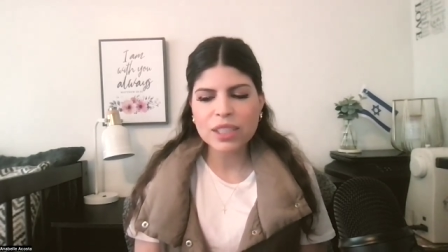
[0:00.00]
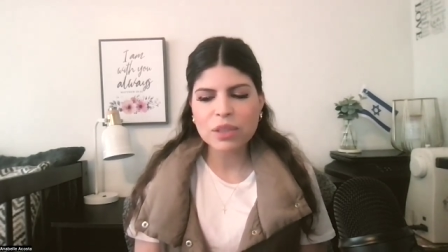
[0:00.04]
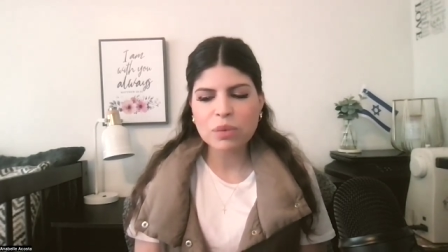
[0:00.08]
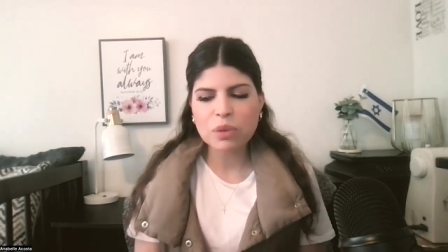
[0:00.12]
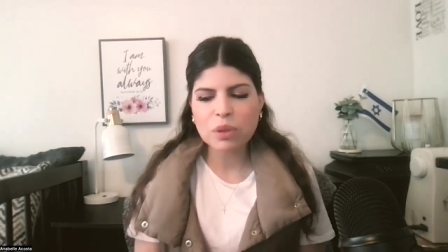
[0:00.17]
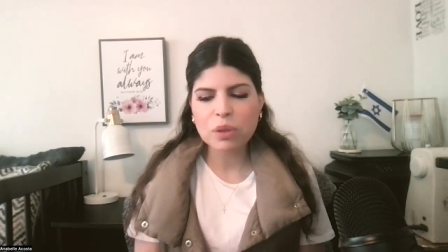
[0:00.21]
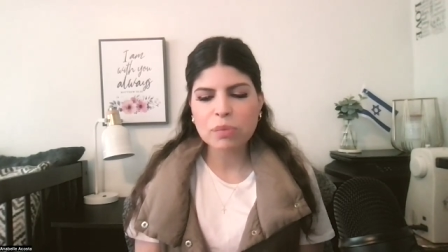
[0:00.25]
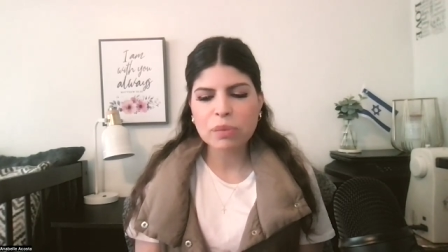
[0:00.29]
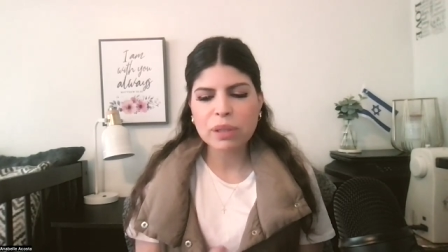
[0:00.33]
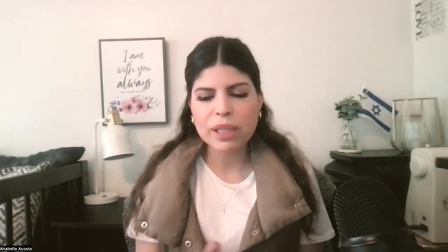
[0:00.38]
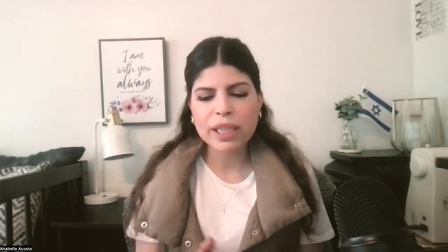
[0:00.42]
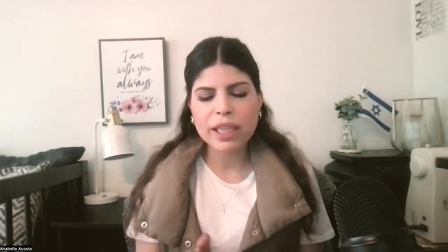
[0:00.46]
So
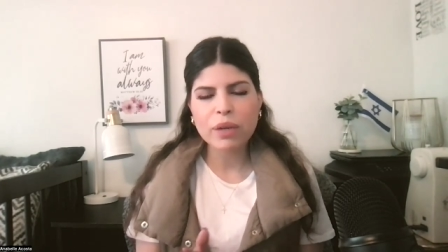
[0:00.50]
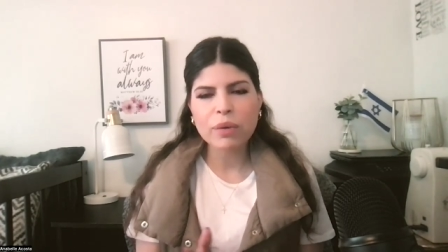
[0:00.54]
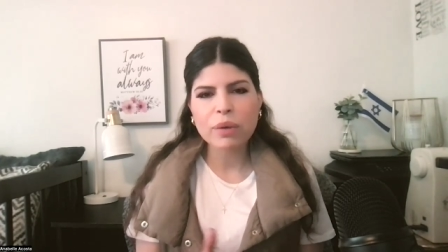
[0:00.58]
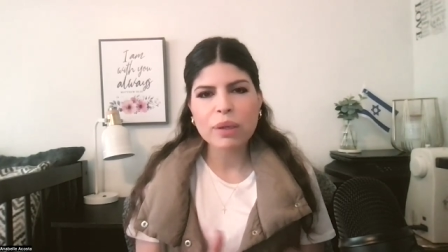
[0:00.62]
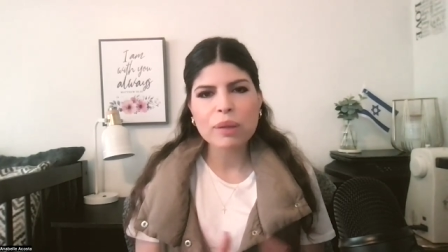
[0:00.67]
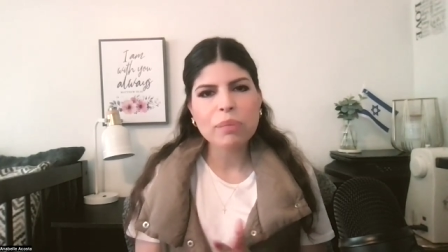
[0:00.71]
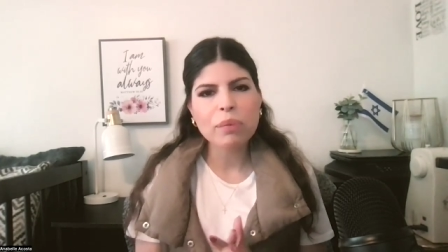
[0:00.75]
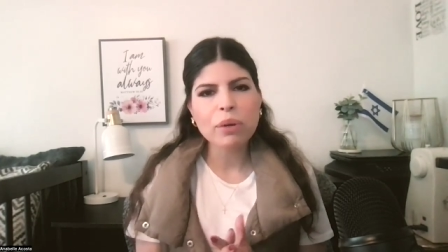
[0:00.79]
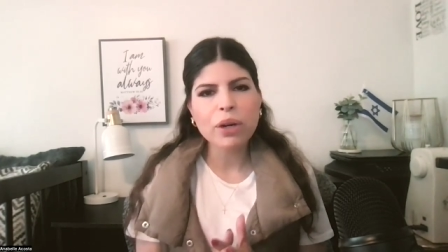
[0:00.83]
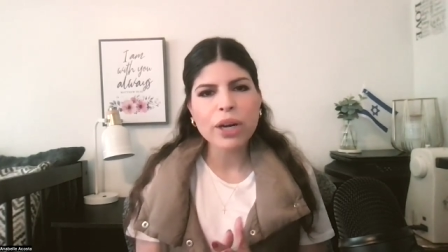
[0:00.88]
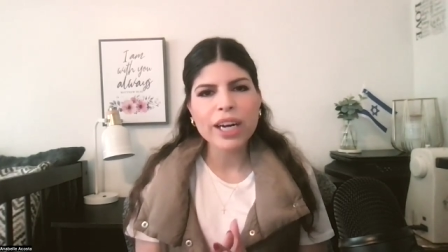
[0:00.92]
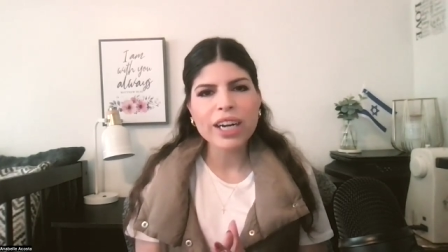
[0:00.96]
we'll begin
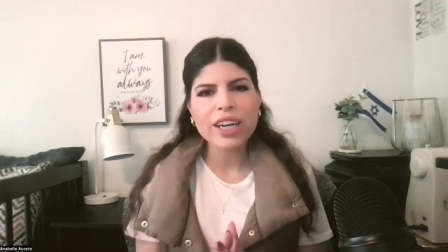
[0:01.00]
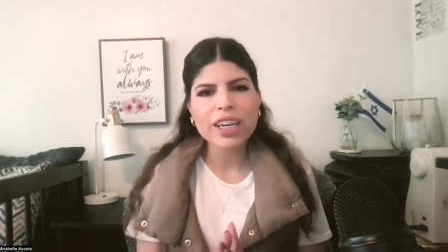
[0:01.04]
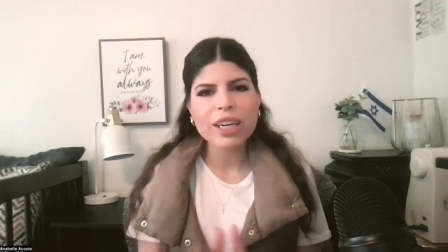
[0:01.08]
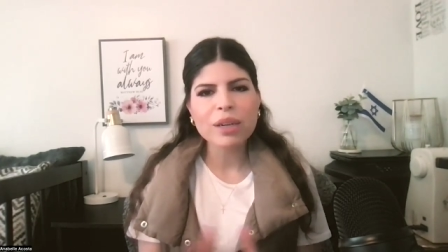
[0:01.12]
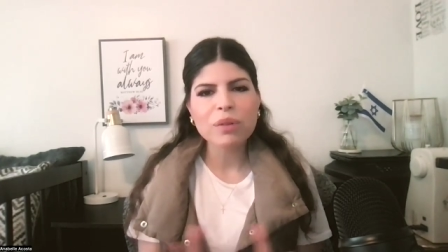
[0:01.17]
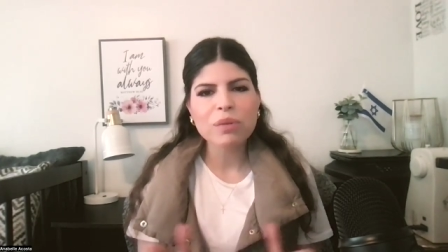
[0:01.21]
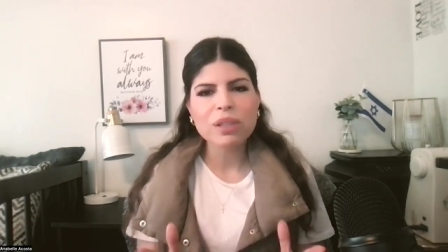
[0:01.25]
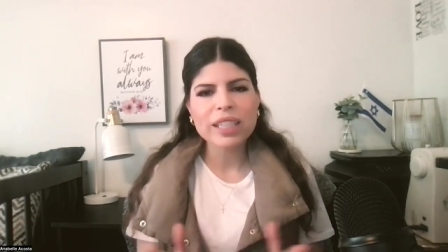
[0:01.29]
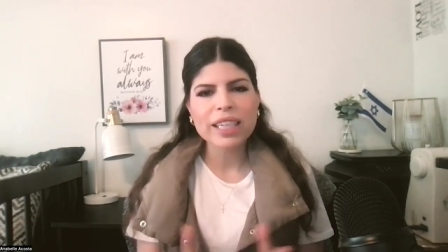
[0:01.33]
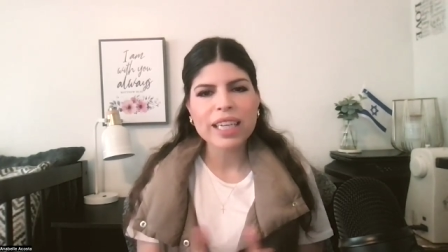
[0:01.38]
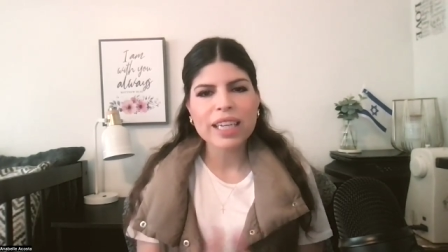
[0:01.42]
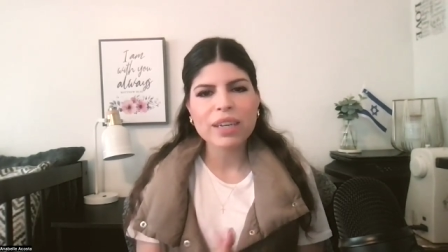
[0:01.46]
with prayer
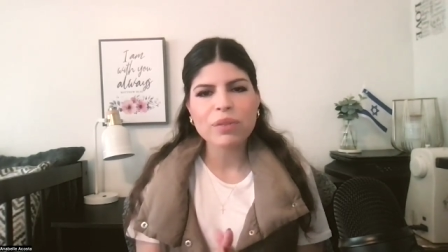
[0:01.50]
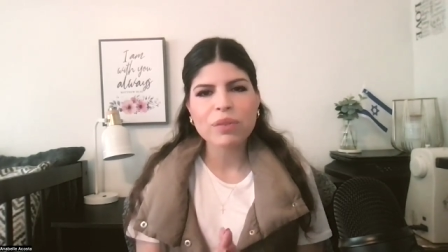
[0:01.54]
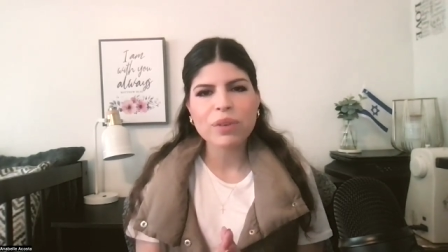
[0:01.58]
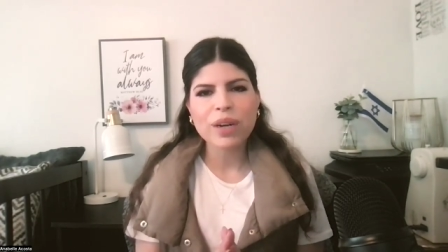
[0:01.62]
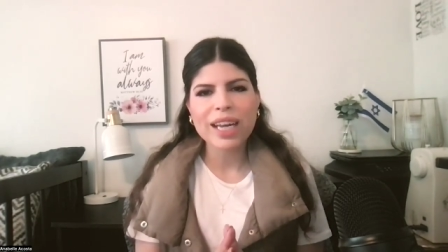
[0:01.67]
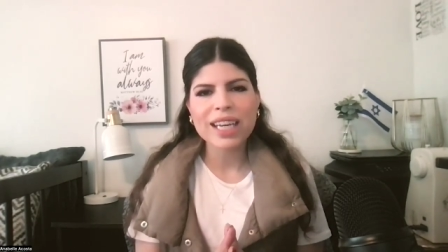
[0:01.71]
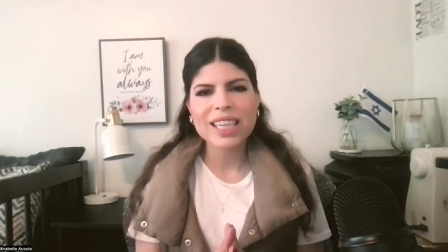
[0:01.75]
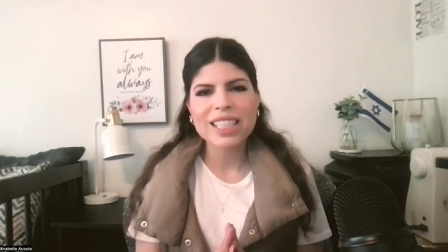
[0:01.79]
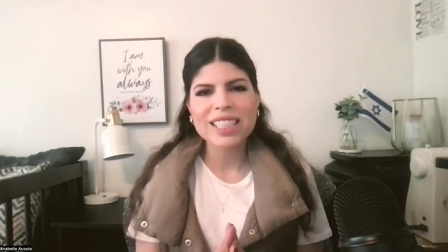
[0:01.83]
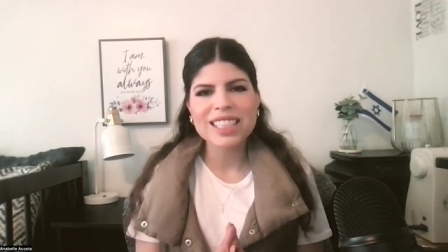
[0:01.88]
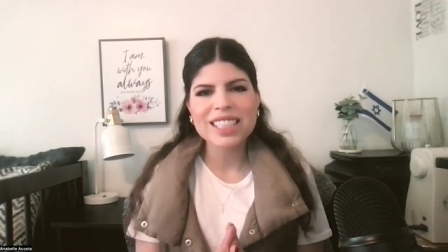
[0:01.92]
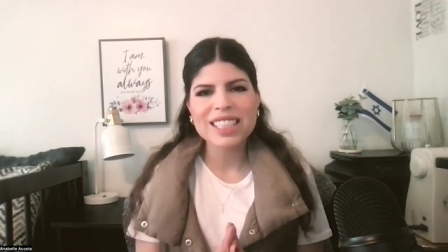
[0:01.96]
and we'll get
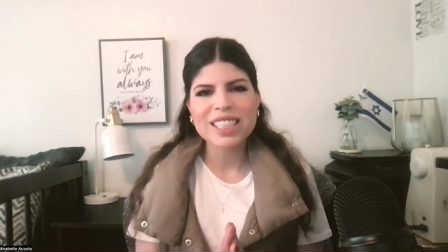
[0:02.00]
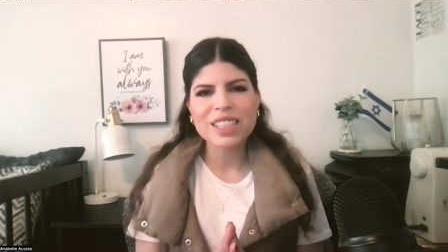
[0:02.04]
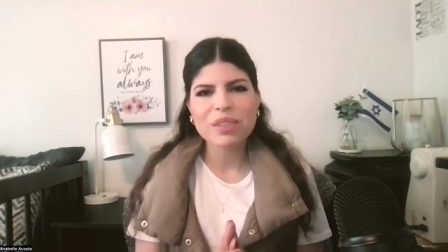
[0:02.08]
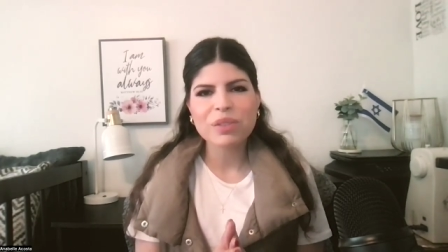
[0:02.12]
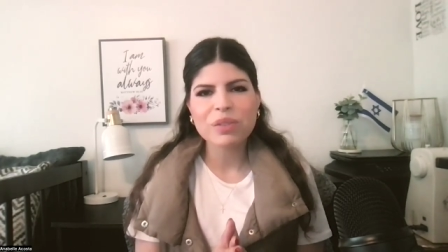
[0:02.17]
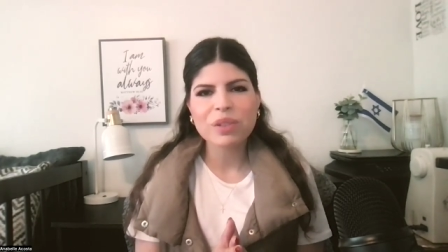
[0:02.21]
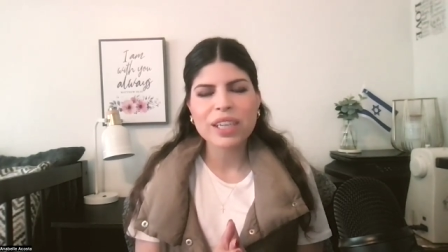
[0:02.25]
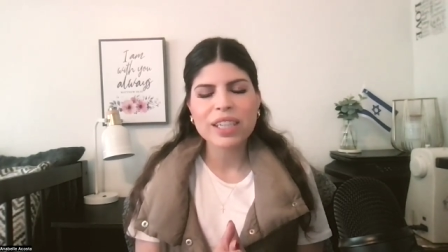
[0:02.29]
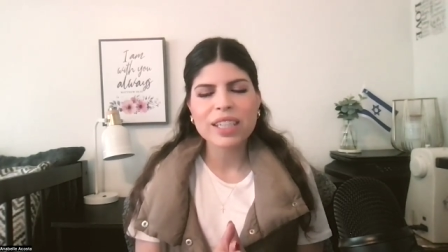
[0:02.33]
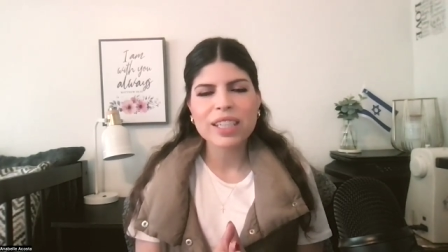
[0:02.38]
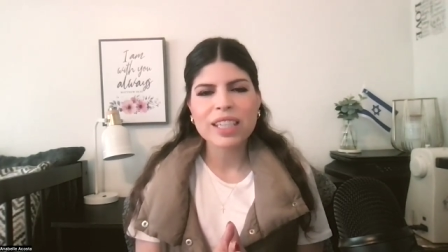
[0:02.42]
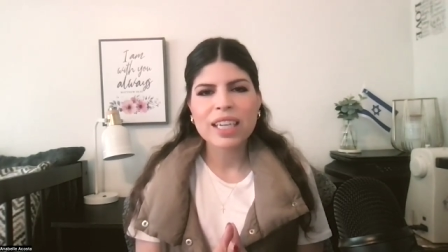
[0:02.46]
right into the
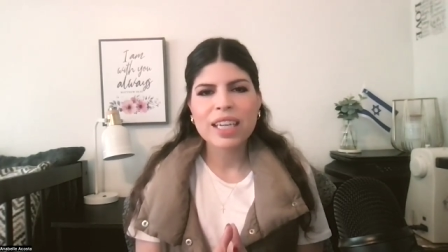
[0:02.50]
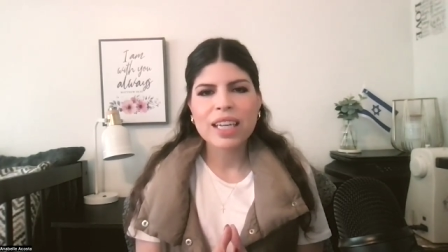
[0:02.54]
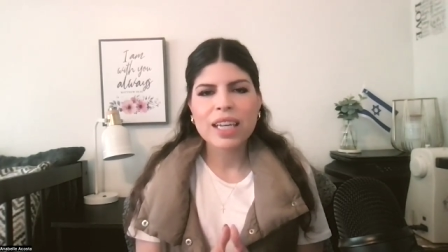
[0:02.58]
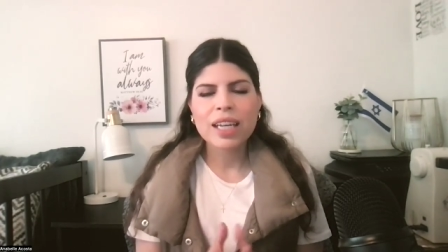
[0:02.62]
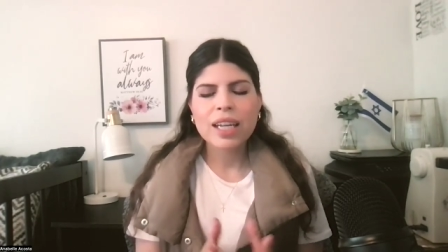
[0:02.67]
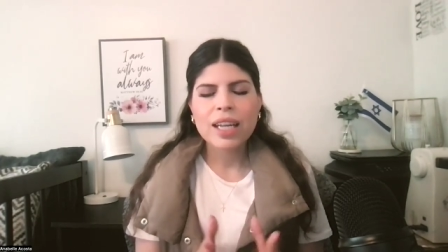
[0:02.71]
word.